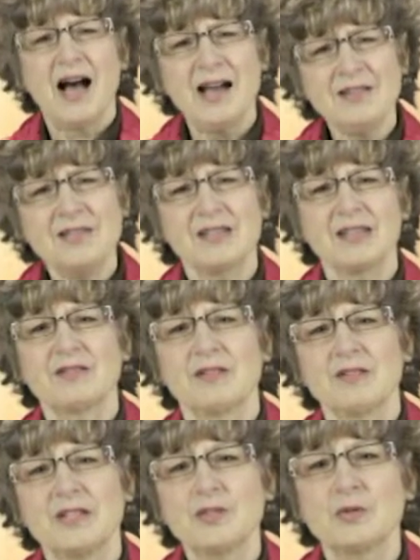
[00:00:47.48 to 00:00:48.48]
I think
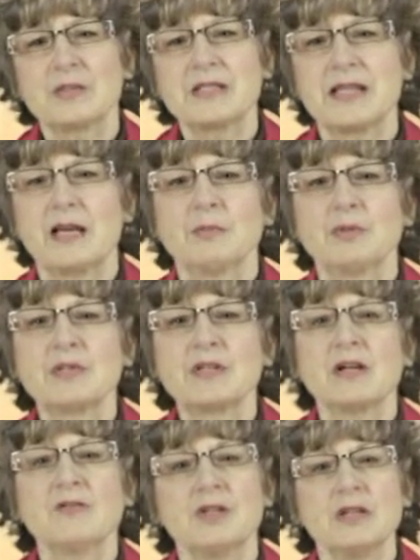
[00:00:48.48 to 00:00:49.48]
that these are
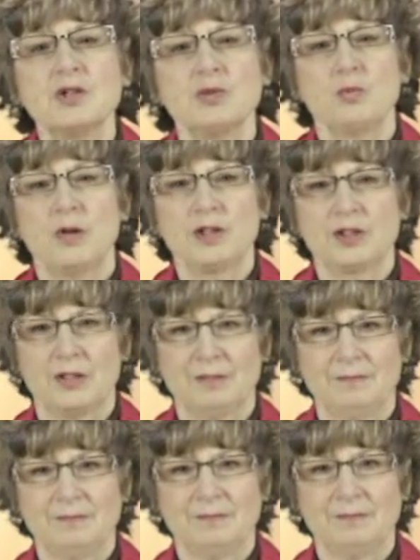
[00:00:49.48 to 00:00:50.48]
examples of intuition.
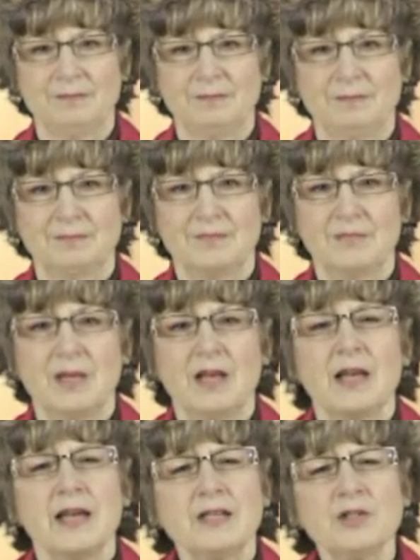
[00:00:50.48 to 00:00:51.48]

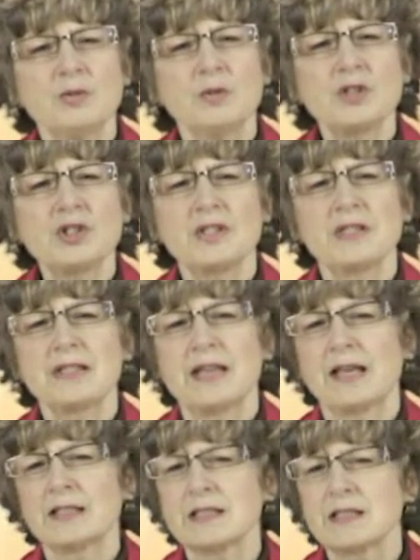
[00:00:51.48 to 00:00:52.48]
Intuition is
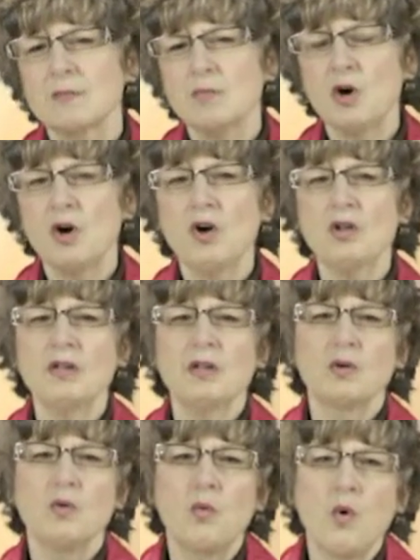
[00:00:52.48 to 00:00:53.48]
that small,
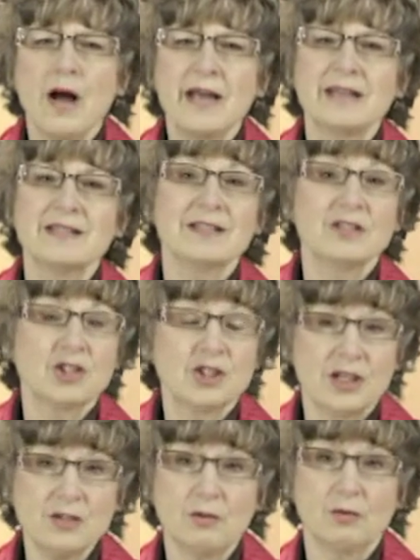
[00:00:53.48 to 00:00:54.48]
quiet,
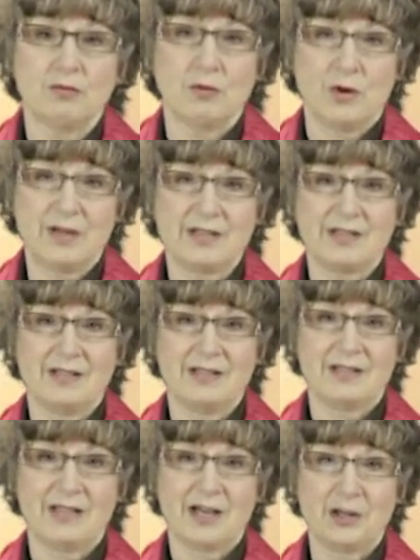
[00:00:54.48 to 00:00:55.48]
gentle voice
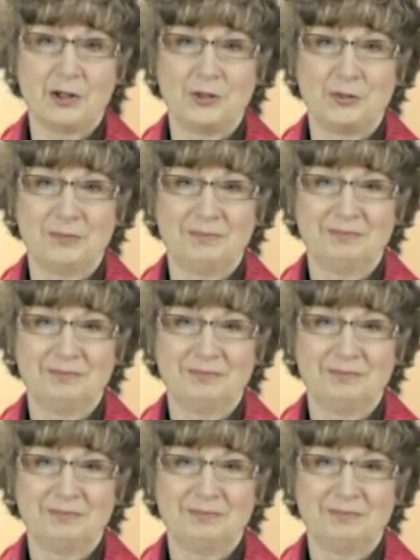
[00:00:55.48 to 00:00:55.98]
inside you